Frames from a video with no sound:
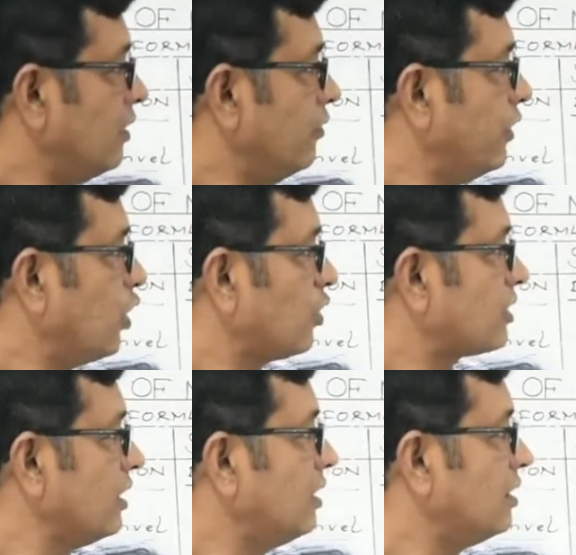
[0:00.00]

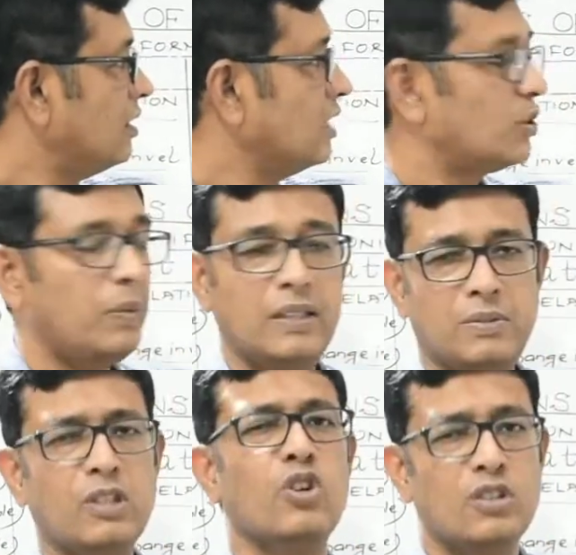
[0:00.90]
velocity
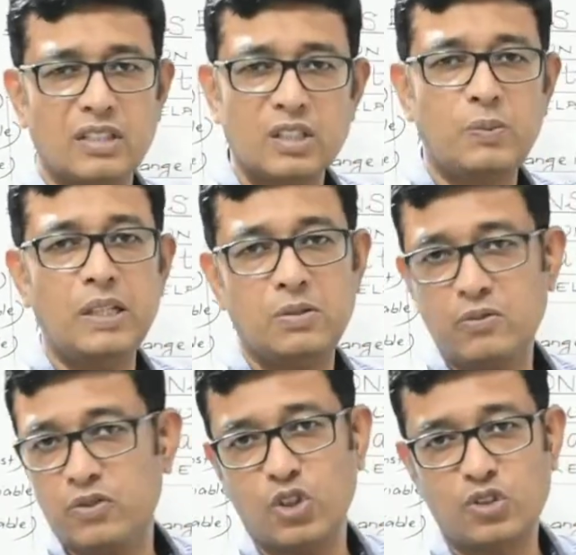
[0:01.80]
displacement or
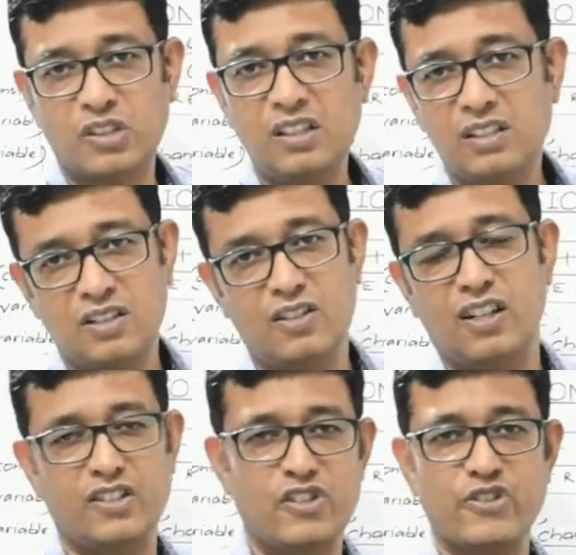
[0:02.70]
displacement velocity
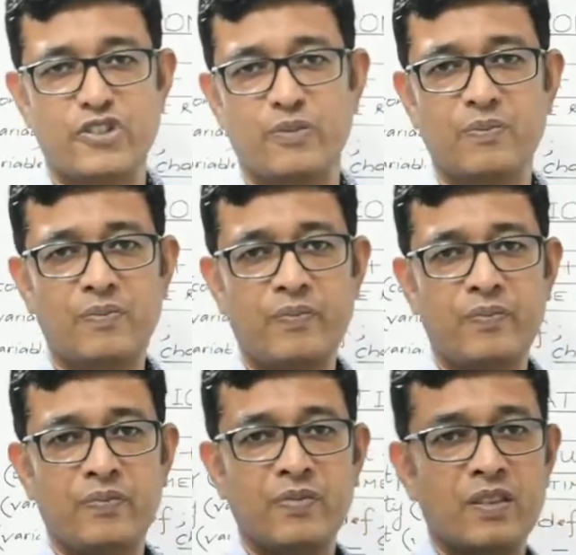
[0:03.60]
relationship.
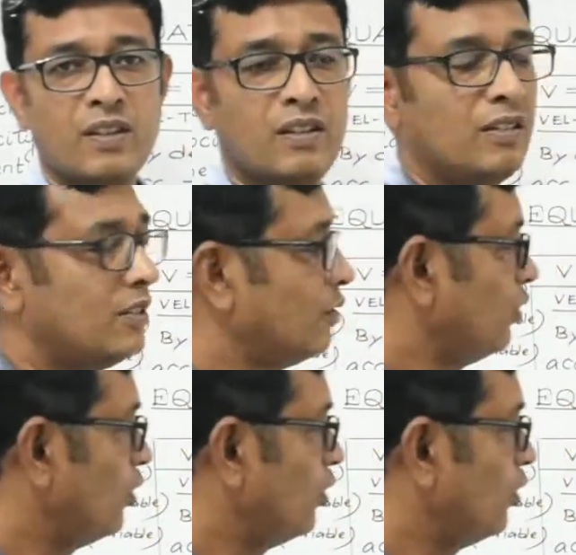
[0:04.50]
So